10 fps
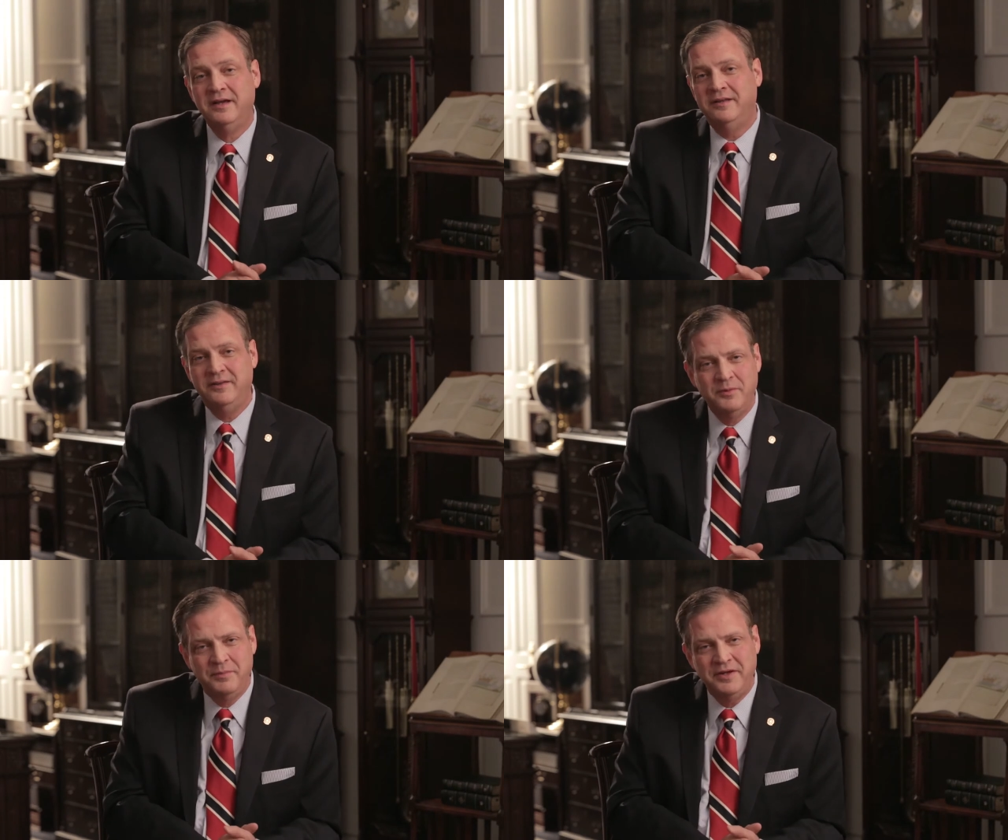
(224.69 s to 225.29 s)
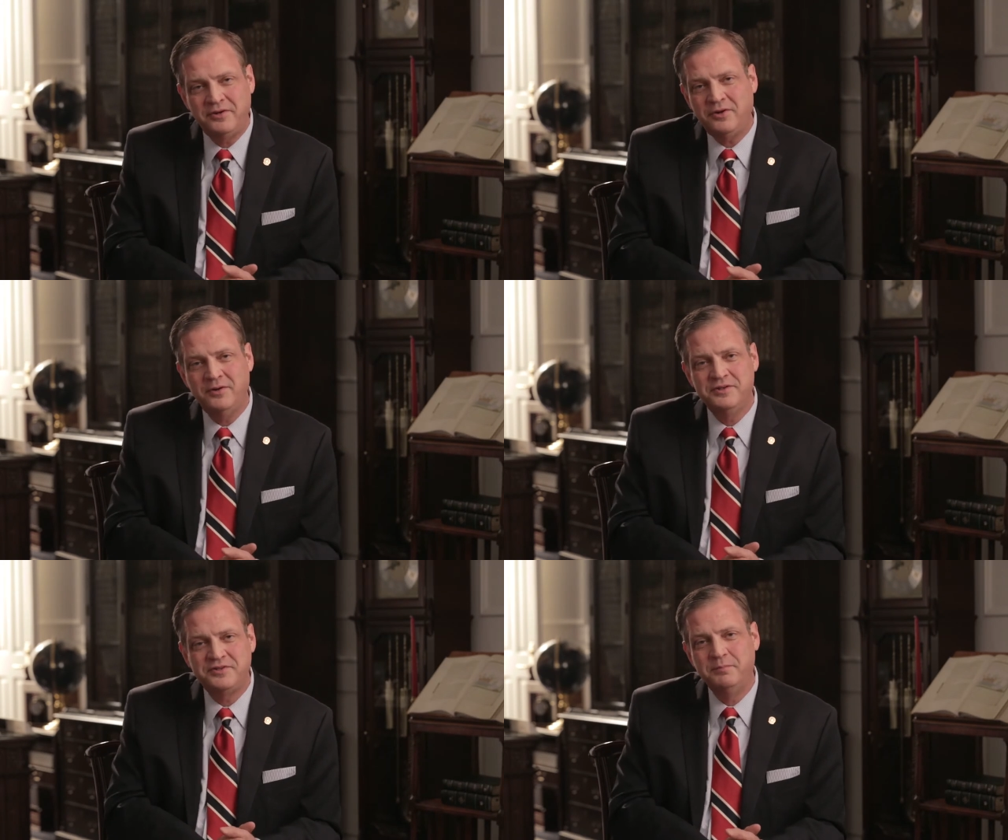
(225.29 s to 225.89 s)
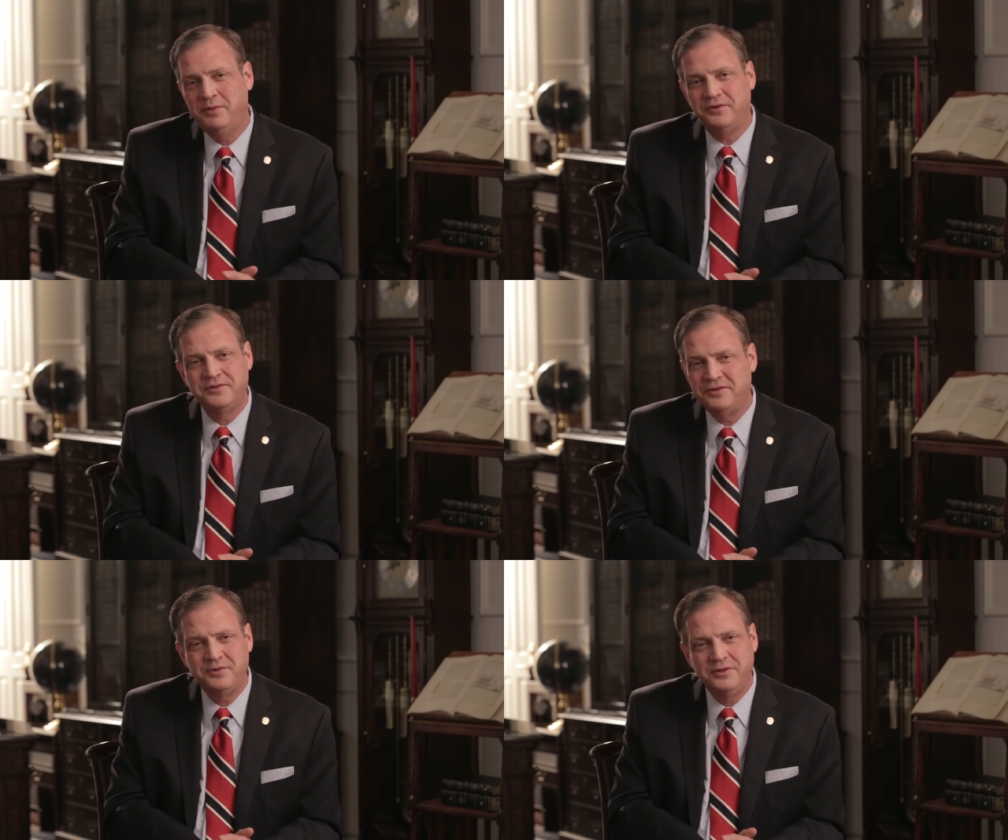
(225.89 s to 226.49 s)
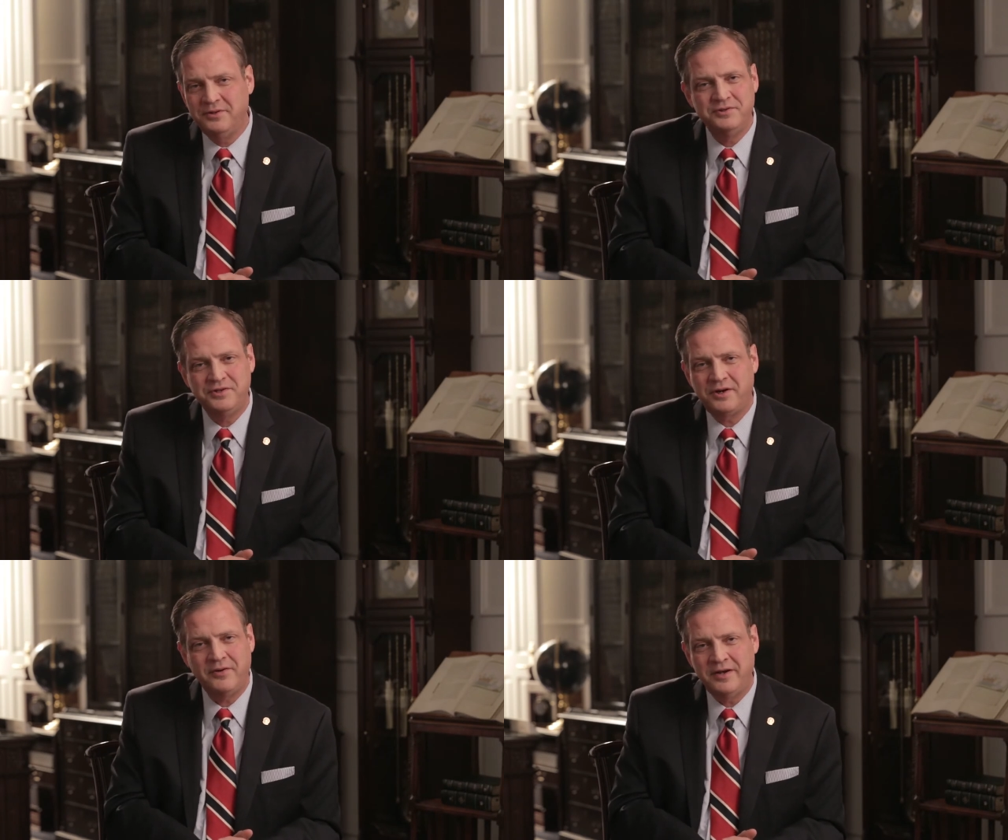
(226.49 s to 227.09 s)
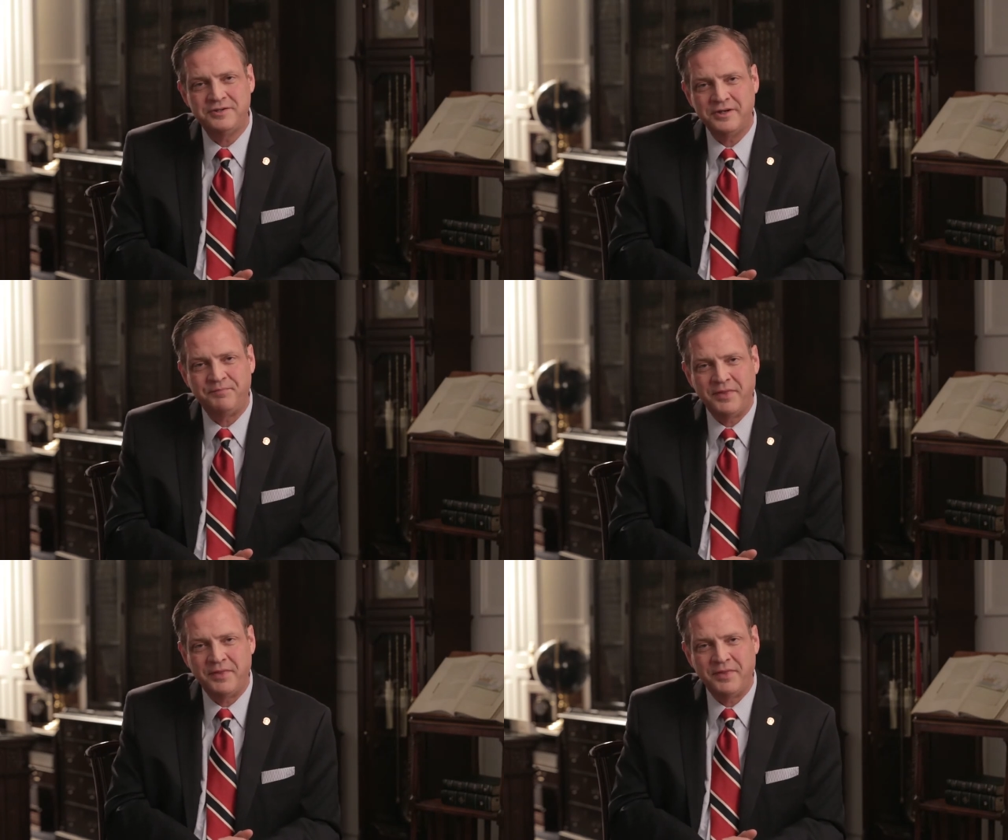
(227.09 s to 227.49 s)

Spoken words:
that would be encouraged and built into a new generation.